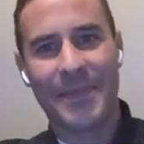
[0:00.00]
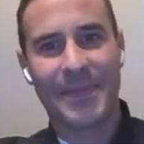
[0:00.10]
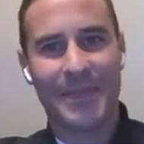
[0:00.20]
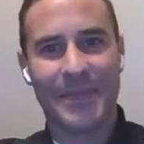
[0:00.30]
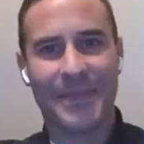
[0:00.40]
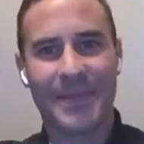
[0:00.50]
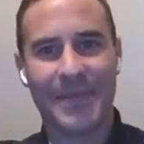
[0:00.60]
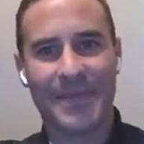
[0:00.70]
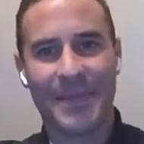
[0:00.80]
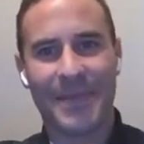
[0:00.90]

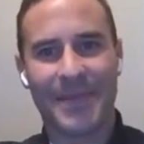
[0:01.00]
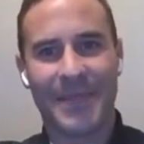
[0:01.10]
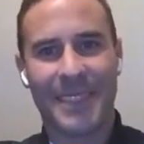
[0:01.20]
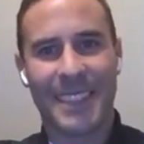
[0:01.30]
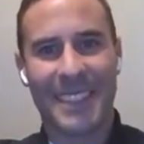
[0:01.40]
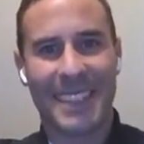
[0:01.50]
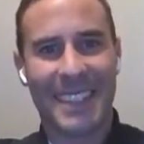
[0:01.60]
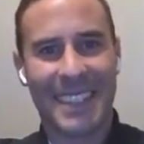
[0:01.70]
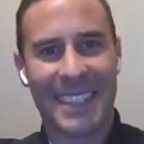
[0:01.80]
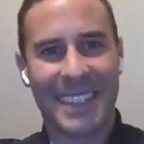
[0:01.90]

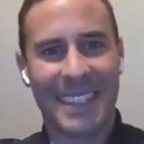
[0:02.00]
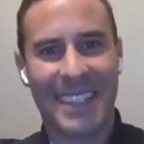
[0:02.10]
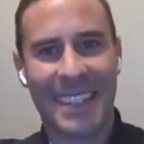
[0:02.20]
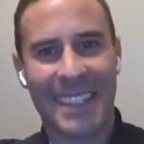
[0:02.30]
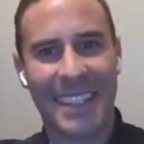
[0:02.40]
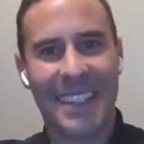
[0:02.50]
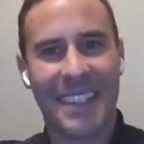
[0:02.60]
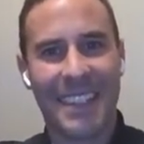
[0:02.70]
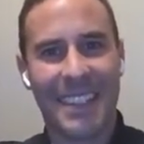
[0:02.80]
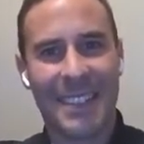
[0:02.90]

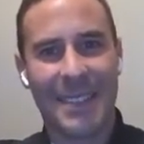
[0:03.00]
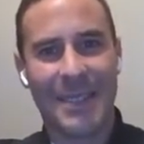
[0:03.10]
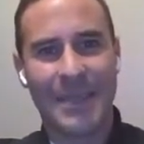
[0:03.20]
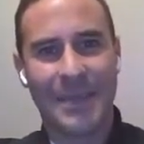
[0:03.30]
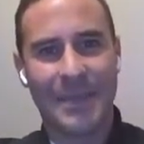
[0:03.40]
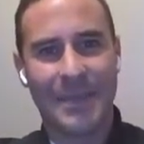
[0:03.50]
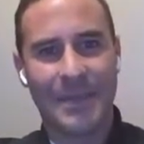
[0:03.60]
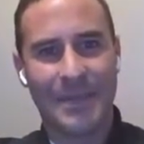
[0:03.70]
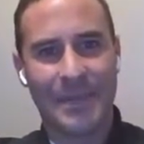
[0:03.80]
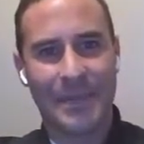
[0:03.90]

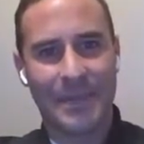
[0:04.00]
[no speech]